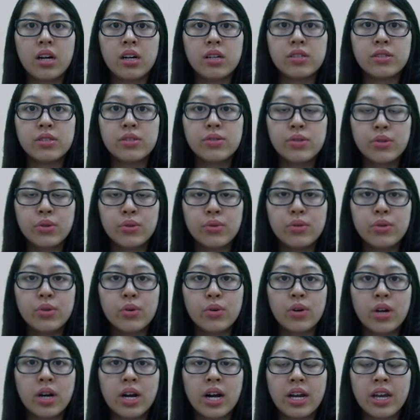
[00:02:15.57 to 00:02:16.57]
sued,
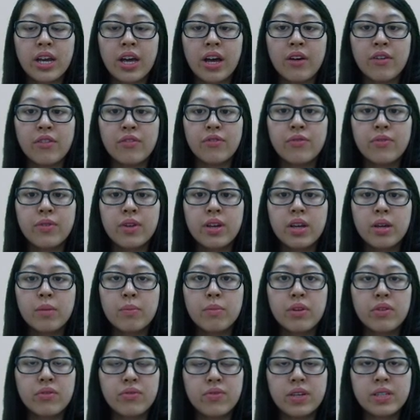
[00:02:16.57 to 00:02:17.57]
or I have
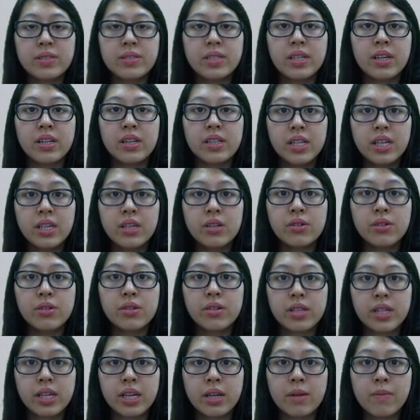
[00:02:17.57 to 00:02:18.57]
been facing a legal
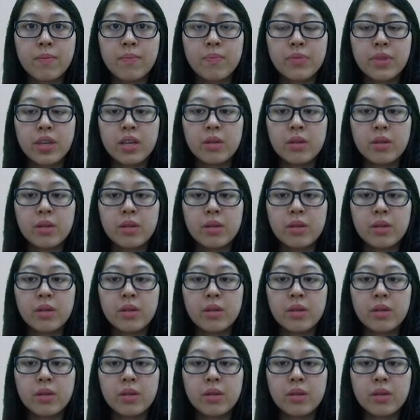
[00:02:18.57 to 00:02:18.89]
claim